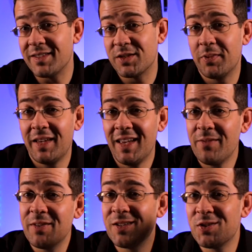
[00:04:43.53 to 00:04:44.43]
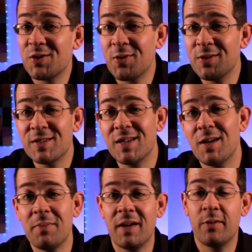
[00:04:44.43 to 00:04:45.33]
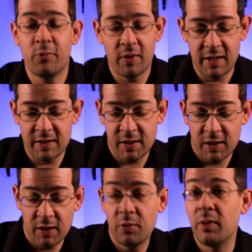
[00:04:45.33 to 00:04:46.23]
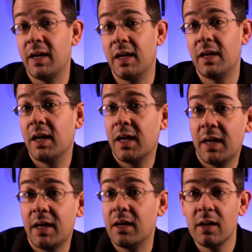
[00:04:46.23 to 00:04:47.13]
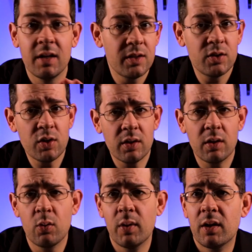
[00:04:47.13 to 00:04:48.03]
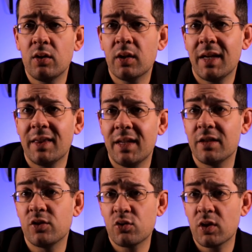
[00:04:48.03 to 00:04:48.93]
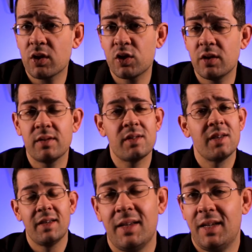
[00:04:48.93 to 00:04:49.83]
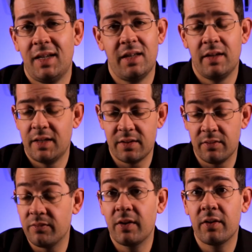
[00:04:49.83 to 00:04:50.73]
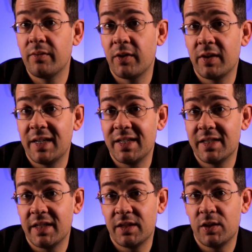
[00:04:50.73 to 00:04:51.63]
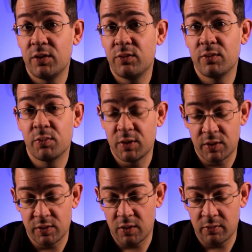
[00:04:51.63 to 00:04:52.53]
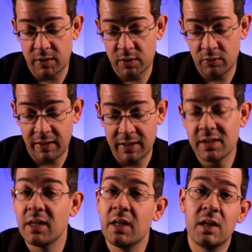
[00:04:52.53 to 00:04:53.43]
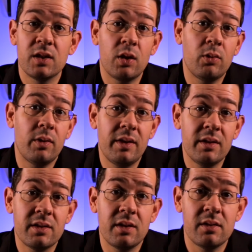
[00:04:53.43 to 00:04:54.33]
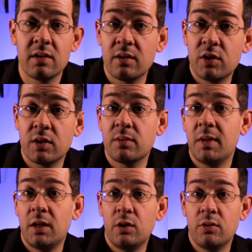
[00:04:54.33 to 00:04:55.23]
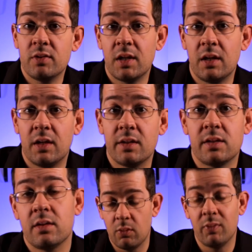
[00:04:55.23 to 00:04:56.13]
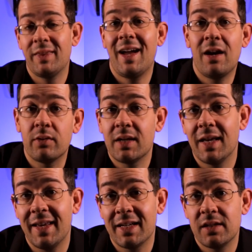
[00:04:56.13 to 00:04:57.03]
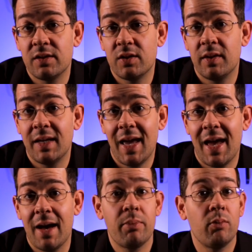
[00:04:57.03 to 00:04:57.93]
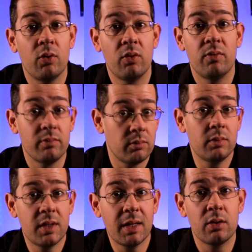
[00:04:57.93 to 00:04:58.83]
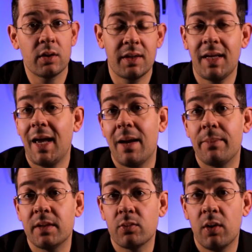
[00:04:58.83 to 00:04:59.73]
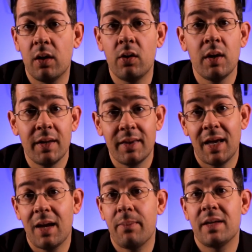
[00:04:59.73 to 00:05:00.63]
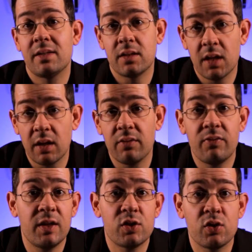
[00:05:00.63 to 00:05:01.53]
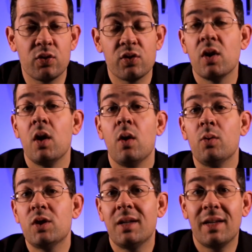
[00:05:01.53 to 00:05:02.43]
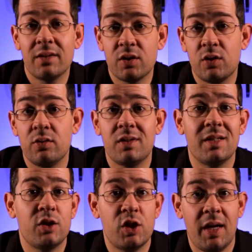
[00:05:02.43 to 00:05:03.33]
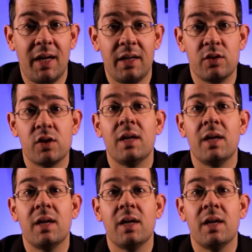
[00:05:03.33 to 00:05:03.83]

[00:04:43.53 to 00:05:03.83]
so we have it charged up and ready to go, and I took a quick look at the instructions, And it's very, very easy to use, which is always great. So this is just me using it without connected to the app. We'll take a look at the app as well. The app has a ton of features, which allows you to change